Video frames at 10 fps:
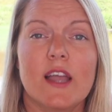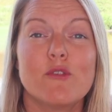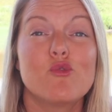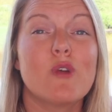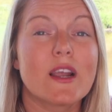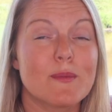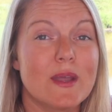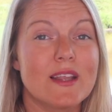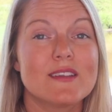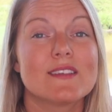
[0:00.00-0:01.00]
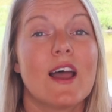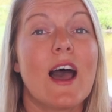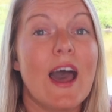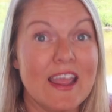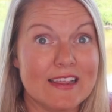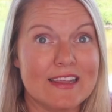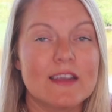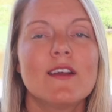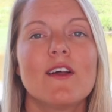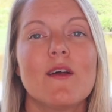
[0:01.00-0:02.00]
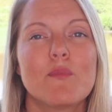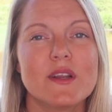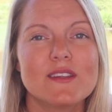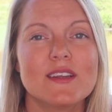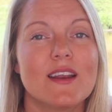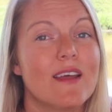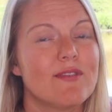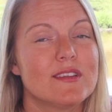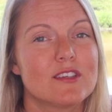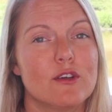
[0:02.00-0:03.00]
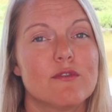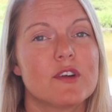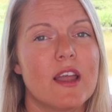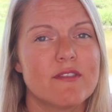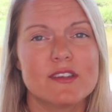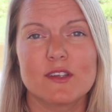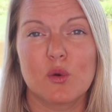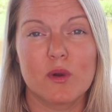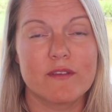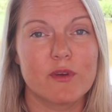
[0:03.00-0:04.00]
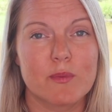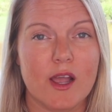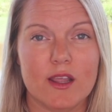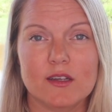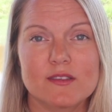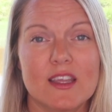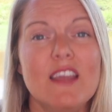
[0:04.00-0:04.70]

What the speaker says: I recommend highly printing an FN SKU for every single one of your products.